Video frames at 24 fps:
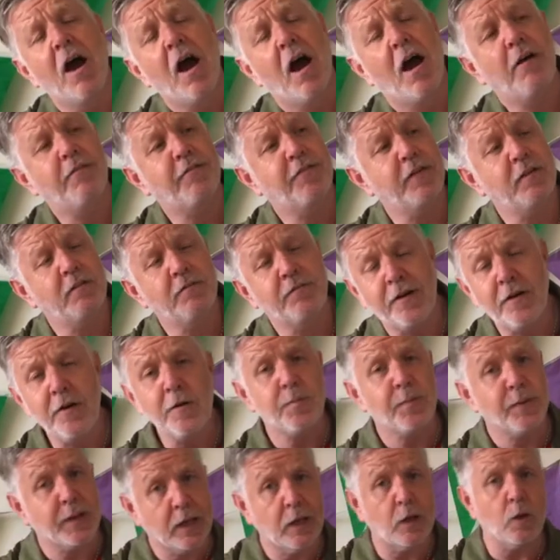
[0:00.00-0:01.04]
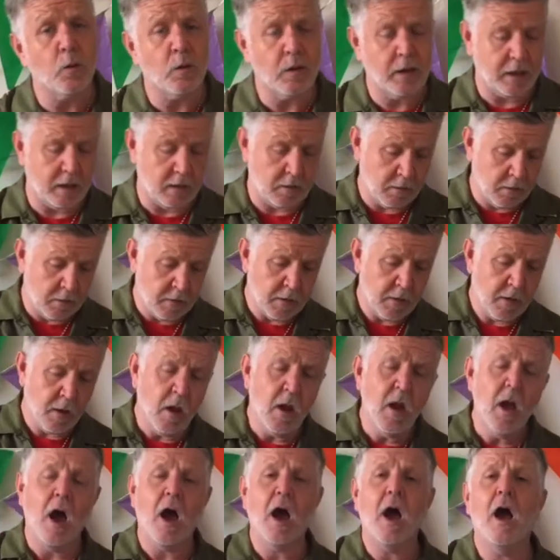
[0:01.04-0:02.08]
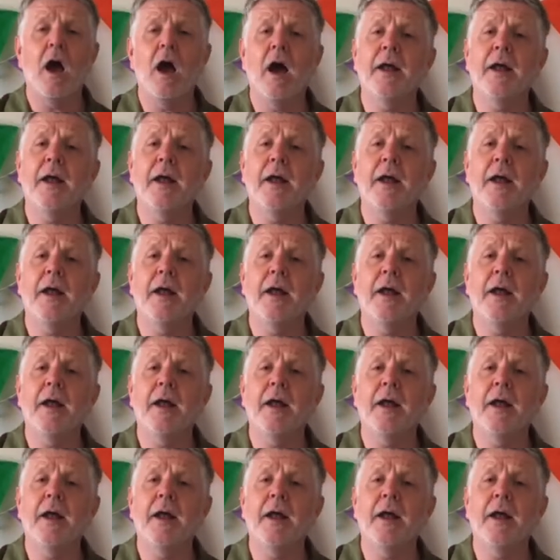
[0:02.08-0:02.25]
I feel very peculiar and